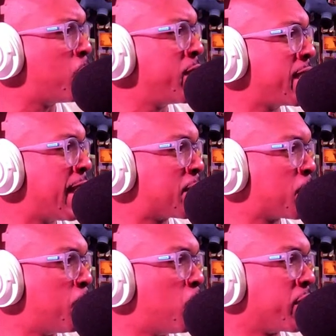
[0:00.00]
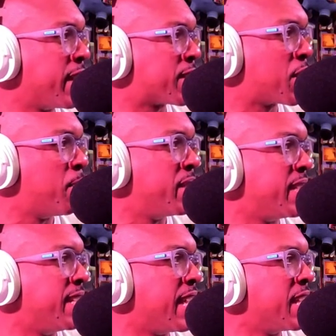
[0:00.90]
We got
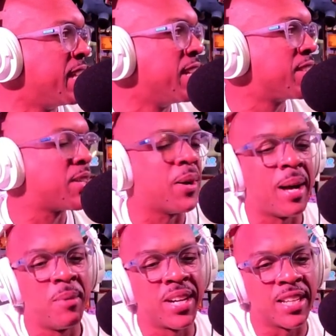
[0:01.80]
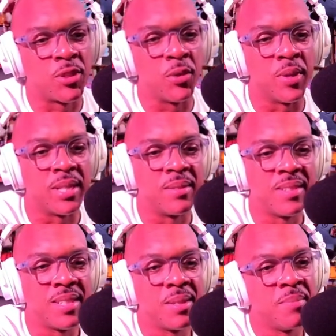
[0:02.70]
some more guests coming today. So
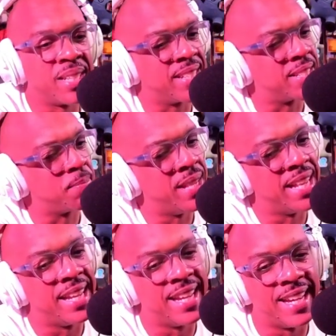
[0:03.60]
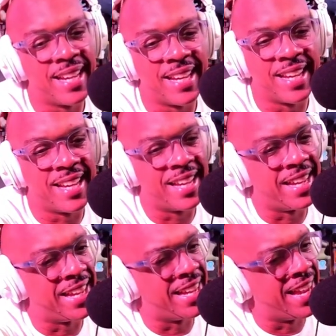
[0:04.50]
I'm gonna get to it. Because
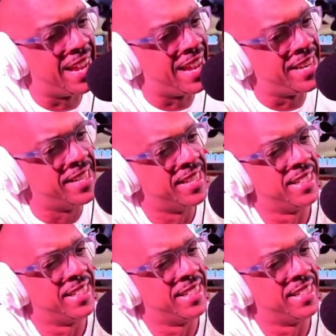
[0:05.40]
man,